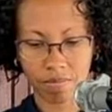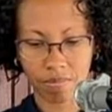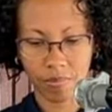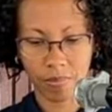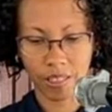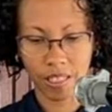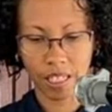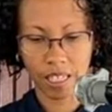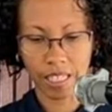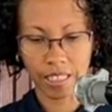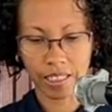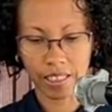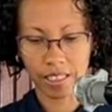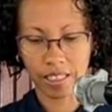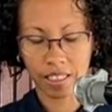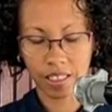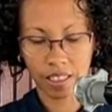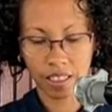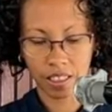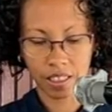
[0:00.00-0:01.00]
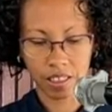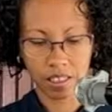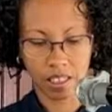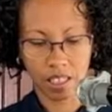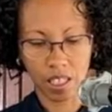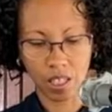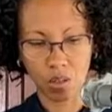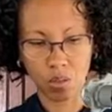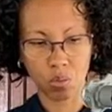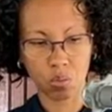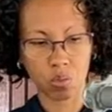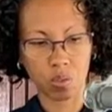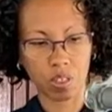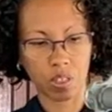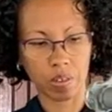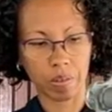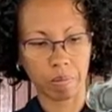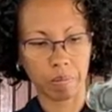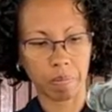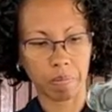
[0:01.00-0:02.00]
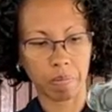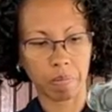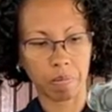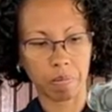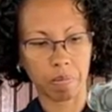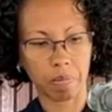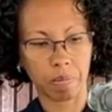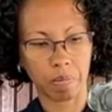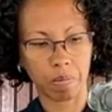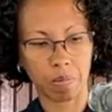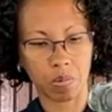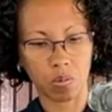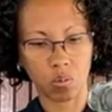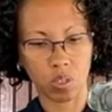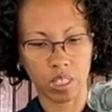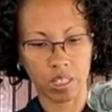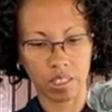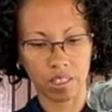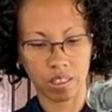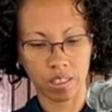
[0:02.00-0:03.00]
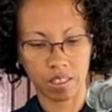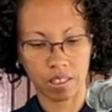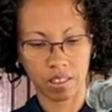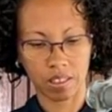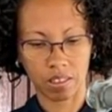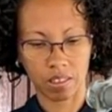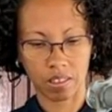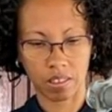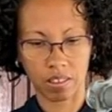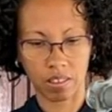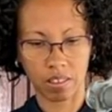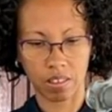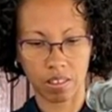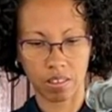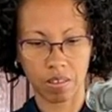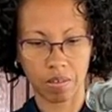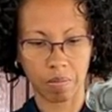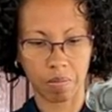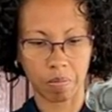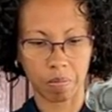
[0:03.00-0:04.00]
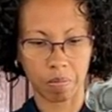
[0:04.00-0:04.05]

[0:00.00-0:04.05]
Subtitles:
let's see now what... no,